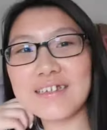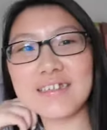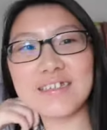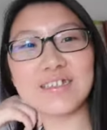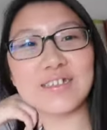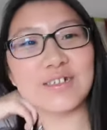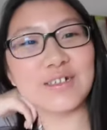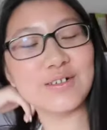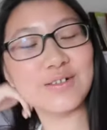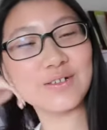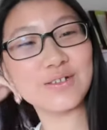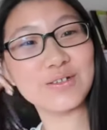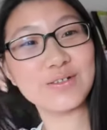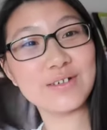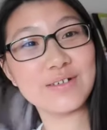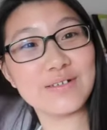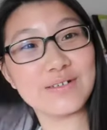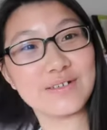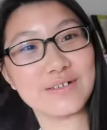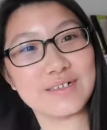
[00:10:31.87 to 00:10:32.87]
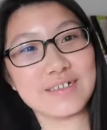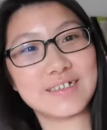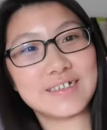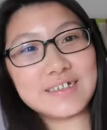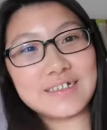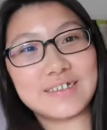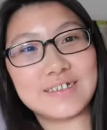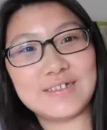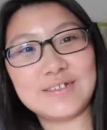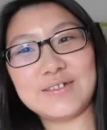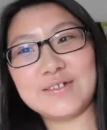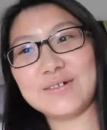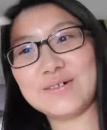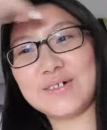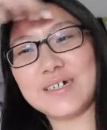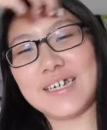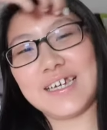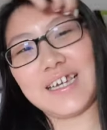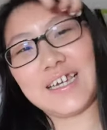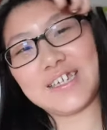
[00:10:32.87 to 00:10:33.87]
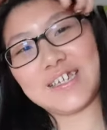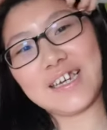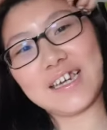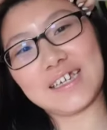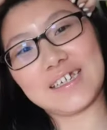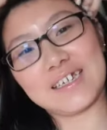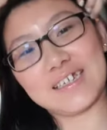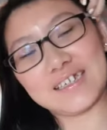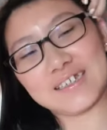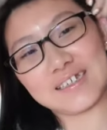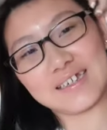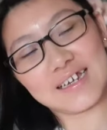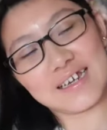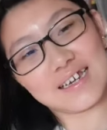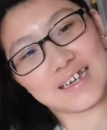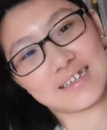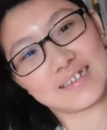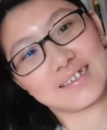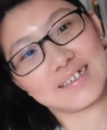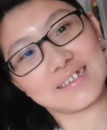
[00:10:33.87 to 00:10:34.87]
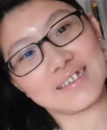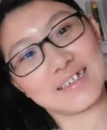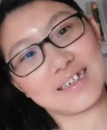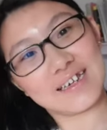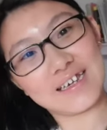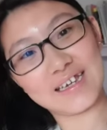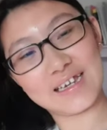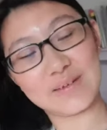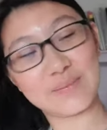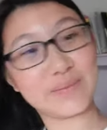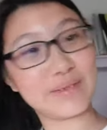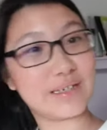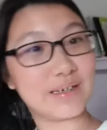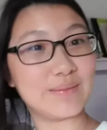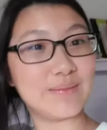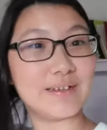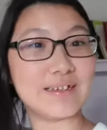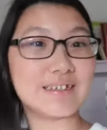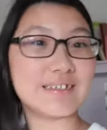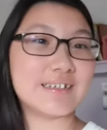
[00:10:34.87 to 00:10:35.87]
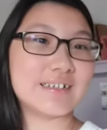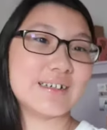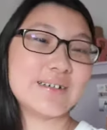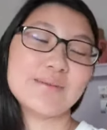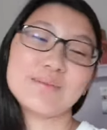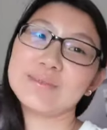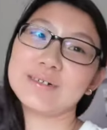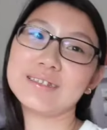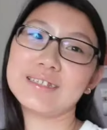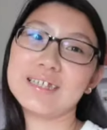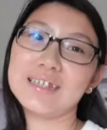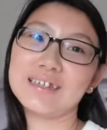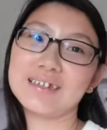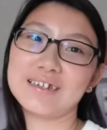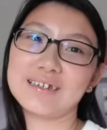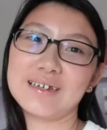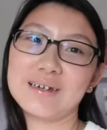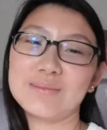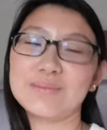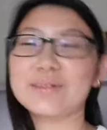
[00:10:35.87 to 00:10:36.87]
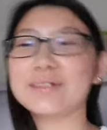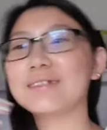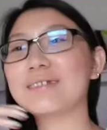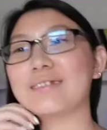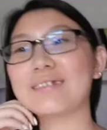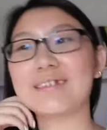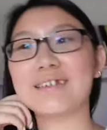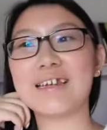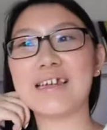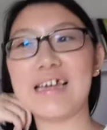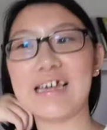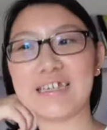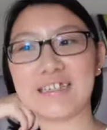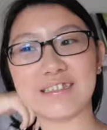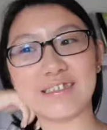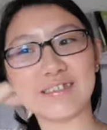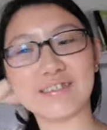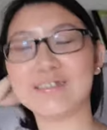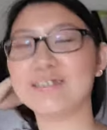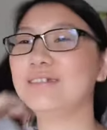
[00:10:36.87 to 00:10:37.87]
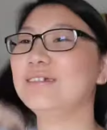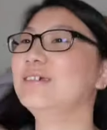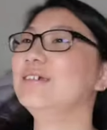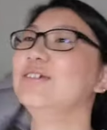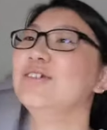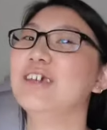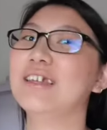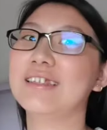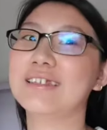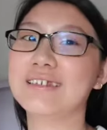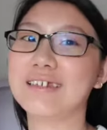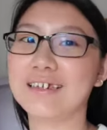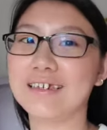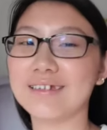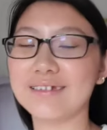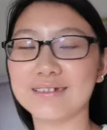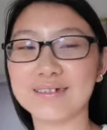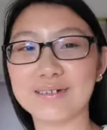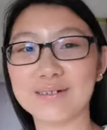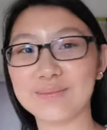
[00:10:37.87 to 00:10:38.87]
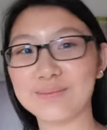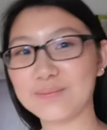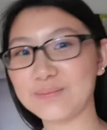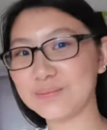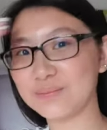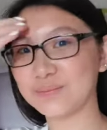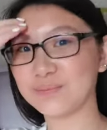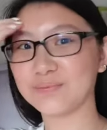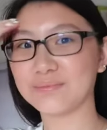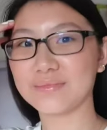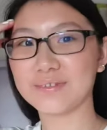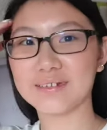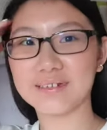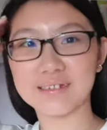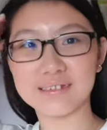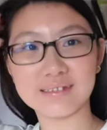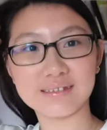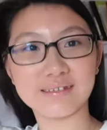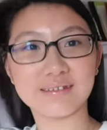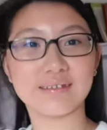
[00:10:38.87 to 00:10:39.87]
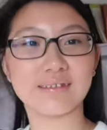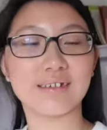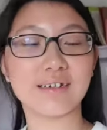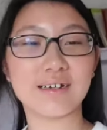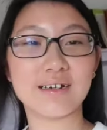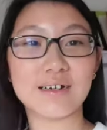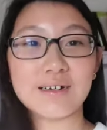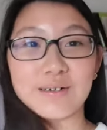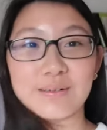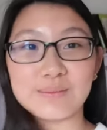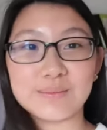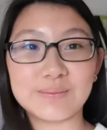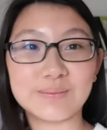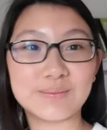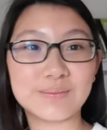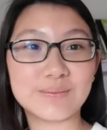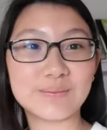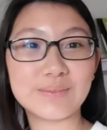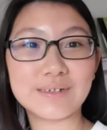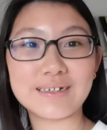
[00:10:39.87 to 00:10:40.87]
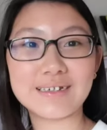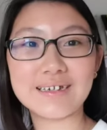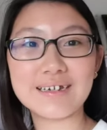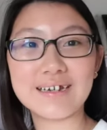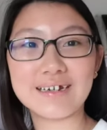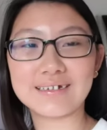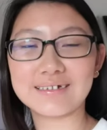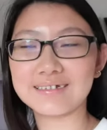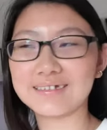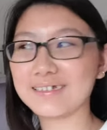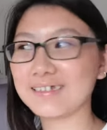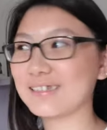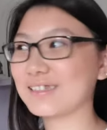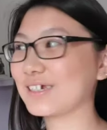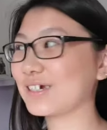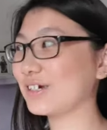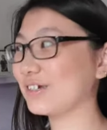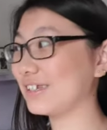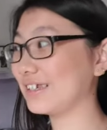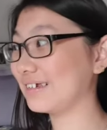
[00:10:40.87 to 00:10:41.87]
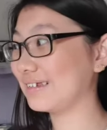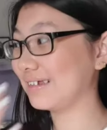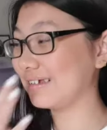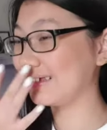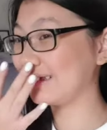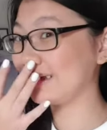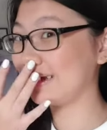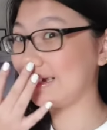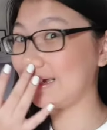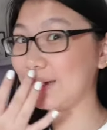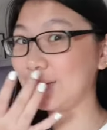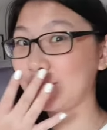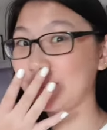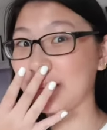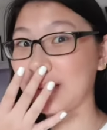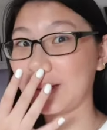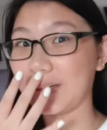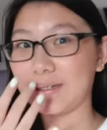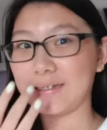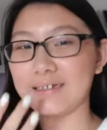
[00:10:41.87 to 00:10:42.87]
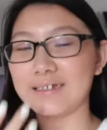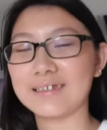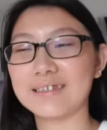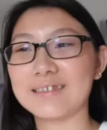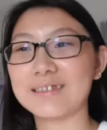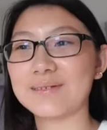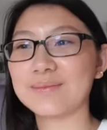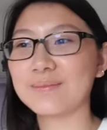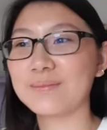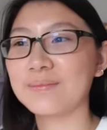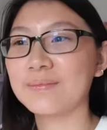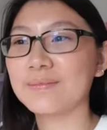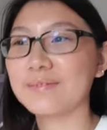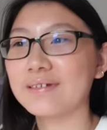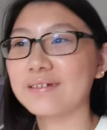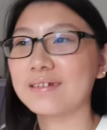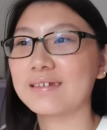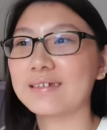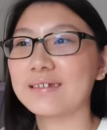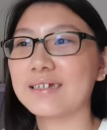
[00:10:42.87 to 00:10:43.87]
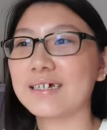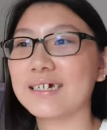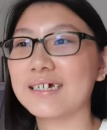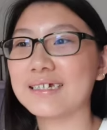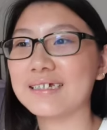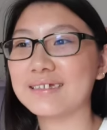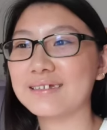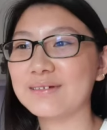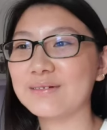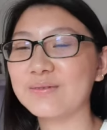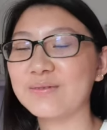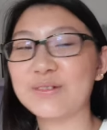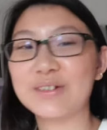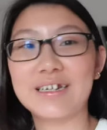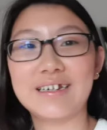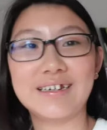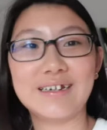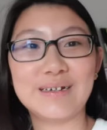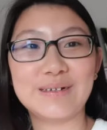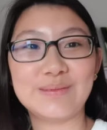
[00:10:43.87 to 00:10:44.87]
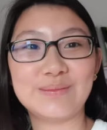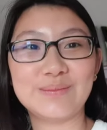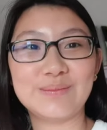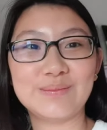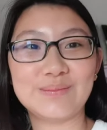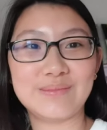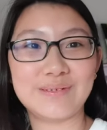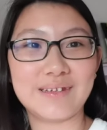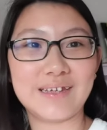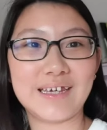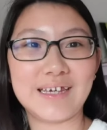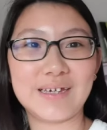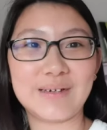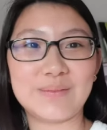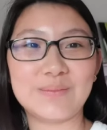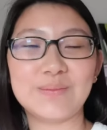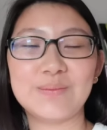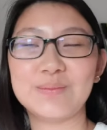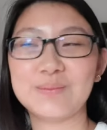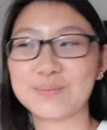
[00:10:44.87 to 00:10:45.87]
told you I was going to do a check-in at 8 p.m. last night, but that didn't happen, as you can see. But yeah, it's currently the next day and it's 9:49 a.m.